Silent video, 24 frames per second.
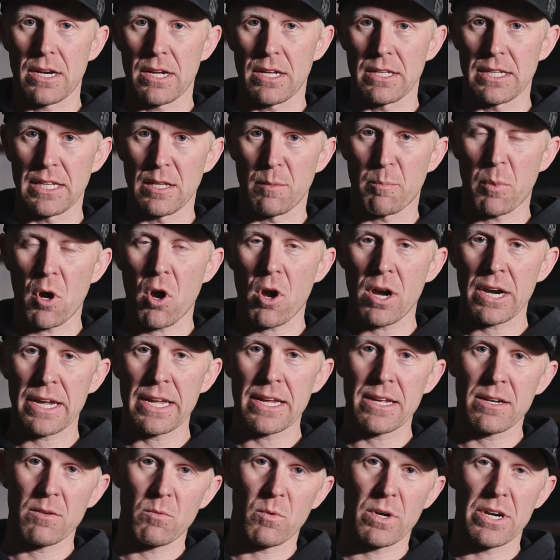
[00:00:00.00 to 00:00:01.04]
a little
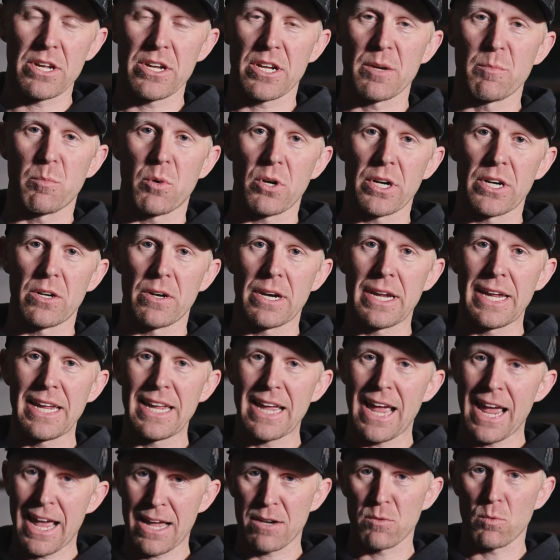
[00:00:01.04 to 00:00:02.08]
pocket where you can put your
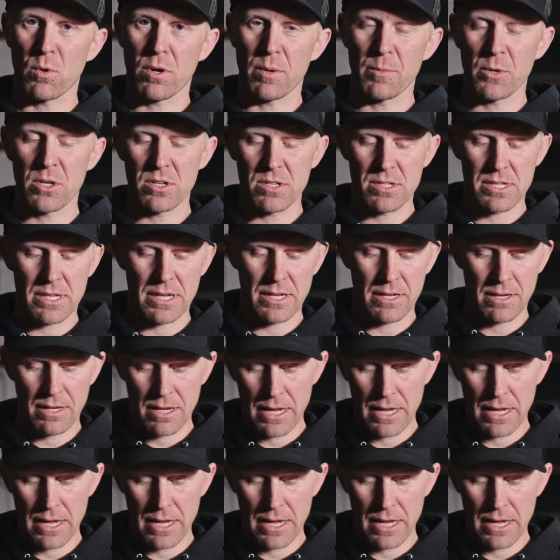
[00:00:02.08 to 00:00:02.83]
hand warmers,